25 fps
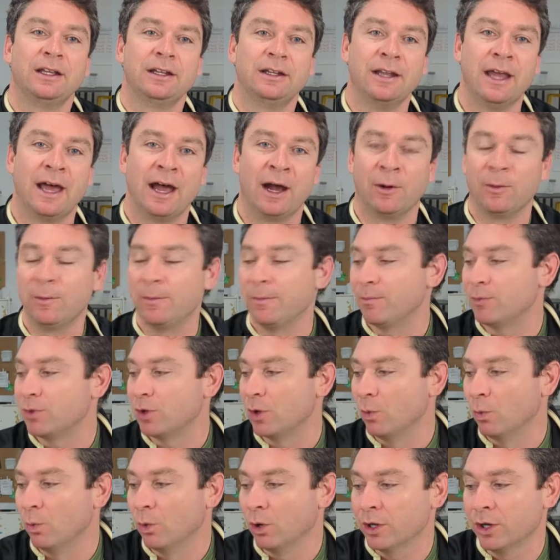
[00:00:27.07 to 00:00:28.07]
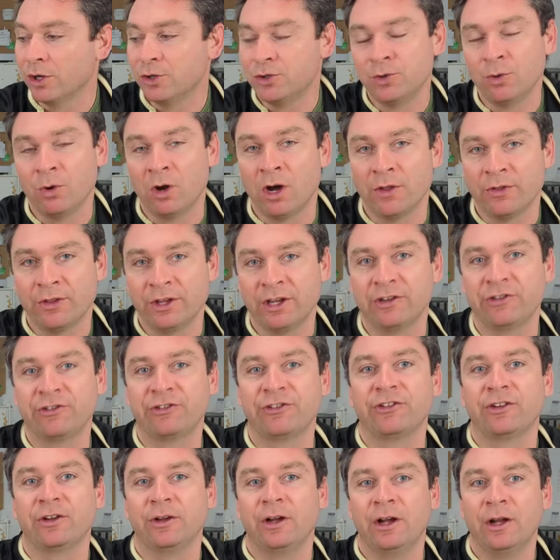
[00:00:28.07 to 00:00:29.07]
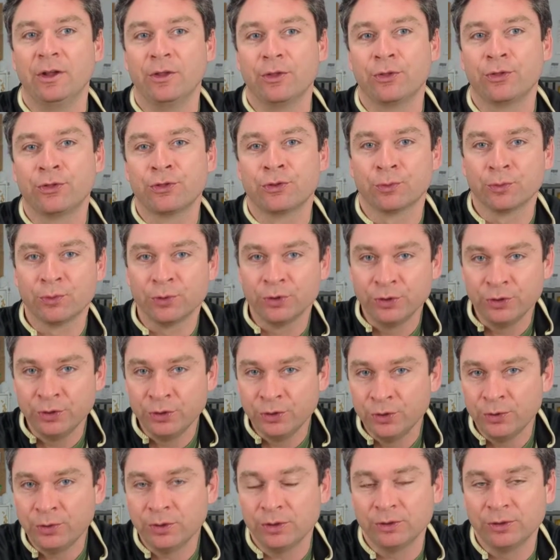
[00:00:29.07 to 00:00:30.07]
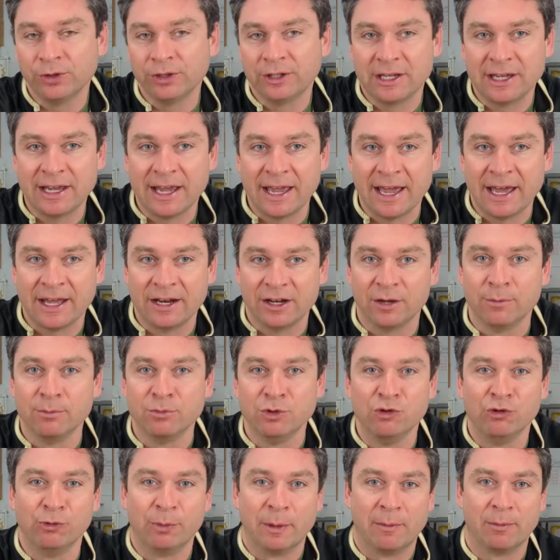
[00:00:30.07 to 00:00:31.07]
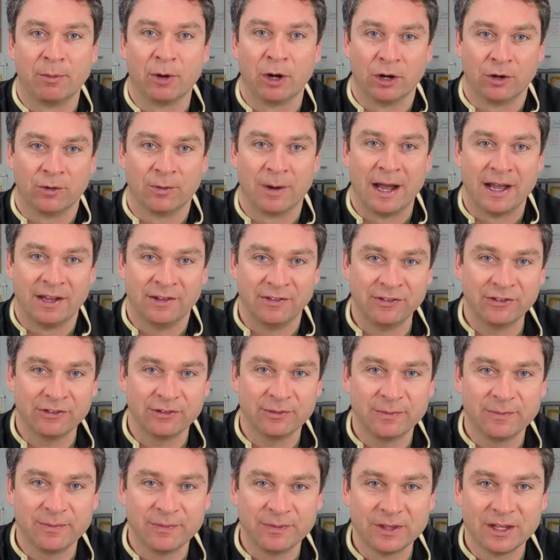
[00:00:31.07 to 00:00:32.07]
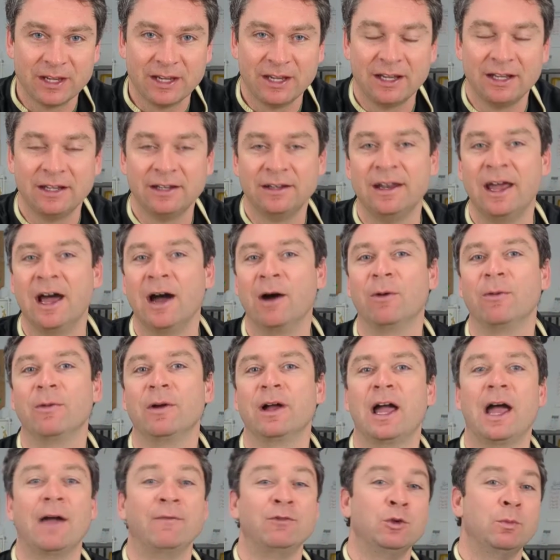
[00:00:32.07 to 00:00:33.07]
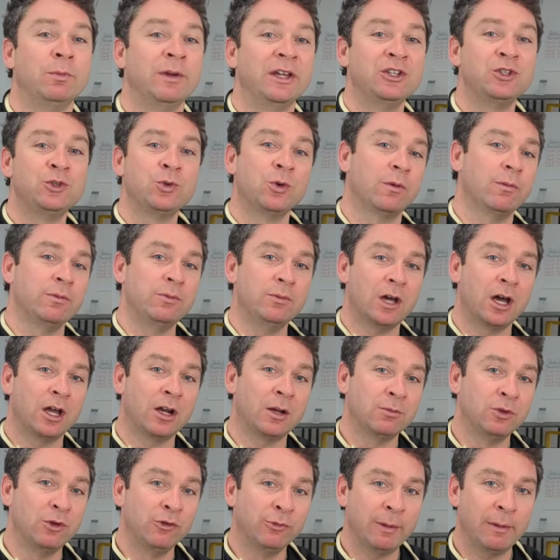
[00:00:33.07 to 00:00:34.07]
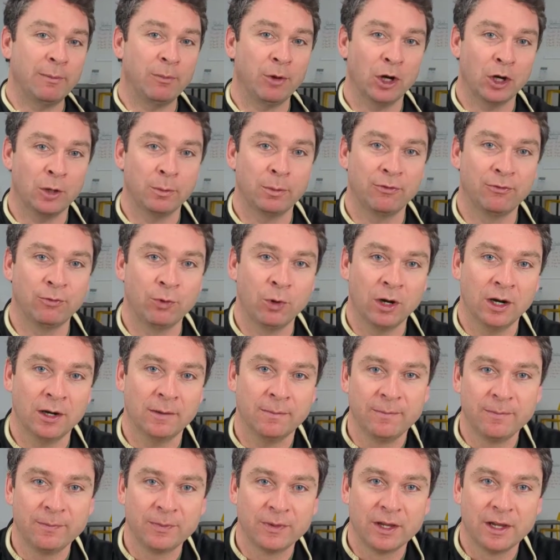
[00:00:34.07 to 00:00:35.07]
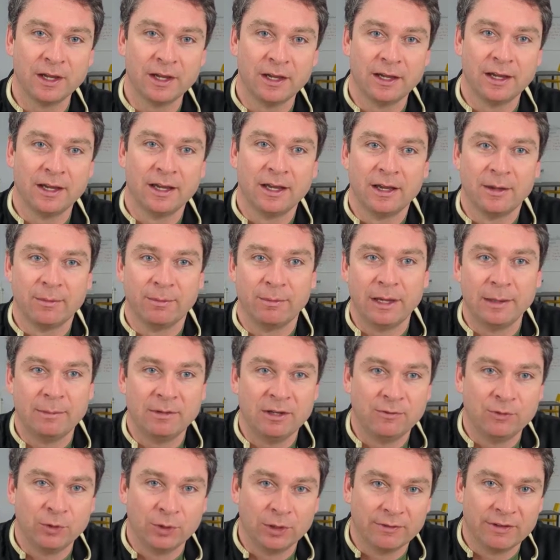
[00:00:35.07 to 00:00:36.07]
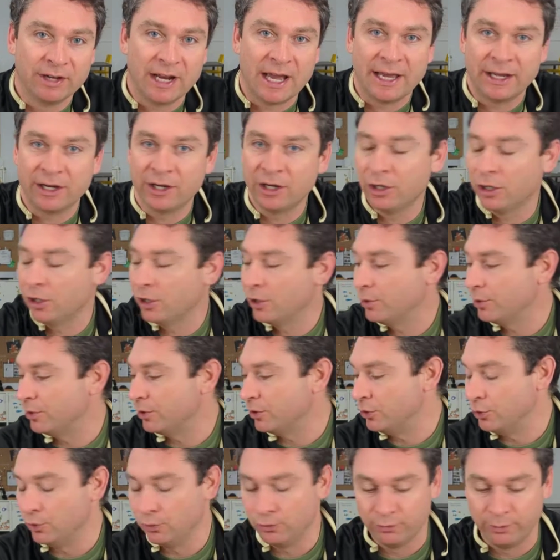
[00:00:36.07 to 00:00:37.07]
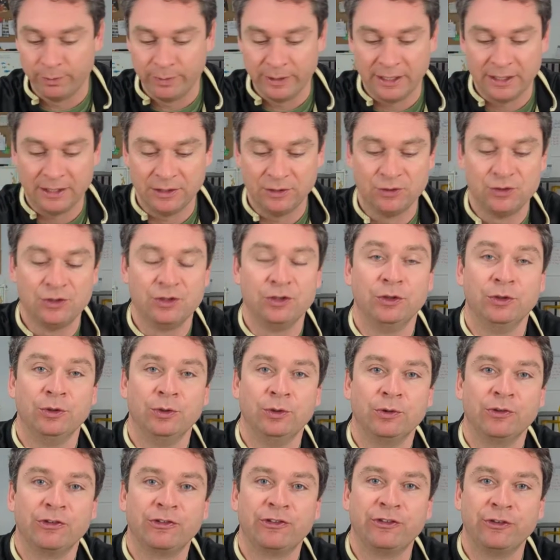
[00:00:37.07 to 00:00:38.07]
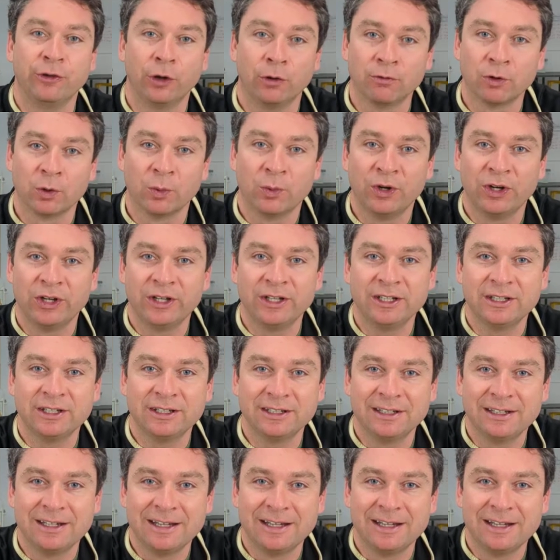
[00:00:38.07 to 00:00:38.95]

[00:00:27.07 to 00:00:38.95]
Now, we're gonna do all this through looking at amusement park rides. Now, have you been to an amusement park before? Maybe if you live in Idaho, you've been to Silverwood,